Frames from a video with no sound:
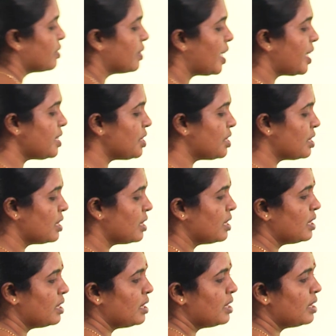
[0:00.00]
right?
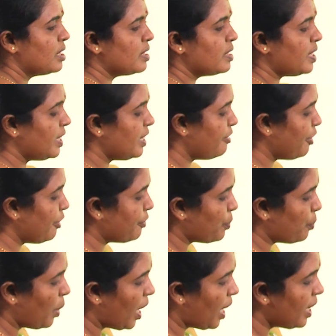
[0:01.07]
See the 5th
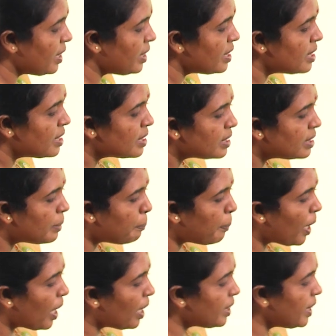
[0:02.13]
one, the
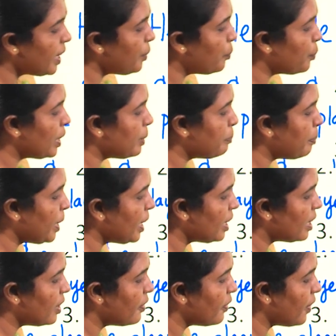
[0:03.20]
party will be
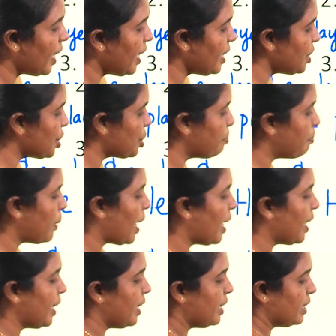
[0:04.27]
arranged
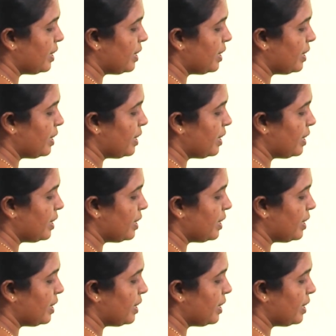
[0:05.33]
by